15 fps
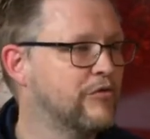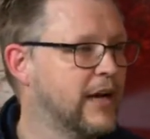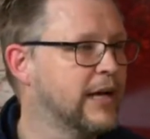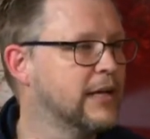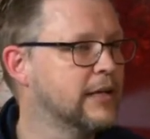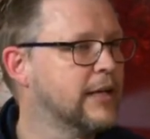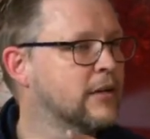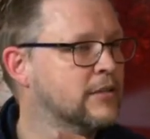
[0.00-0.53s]

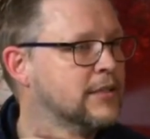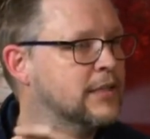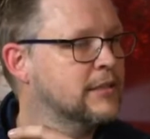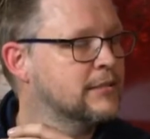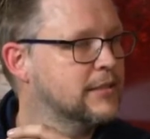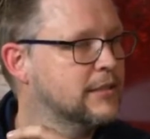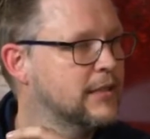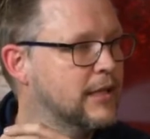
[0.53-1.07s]
find gear
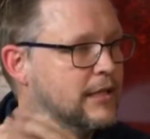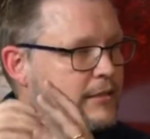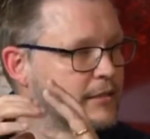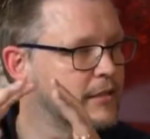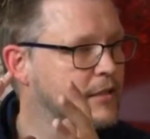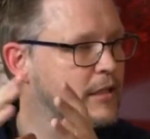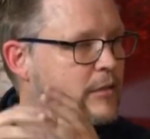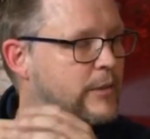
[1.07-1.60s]
sets,
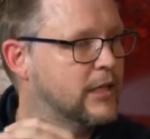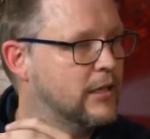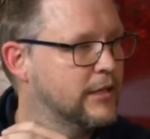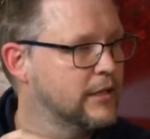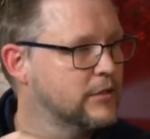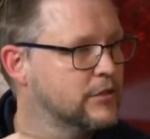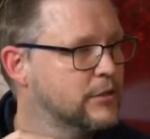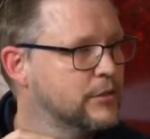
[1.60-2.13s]
and they're going to be on there.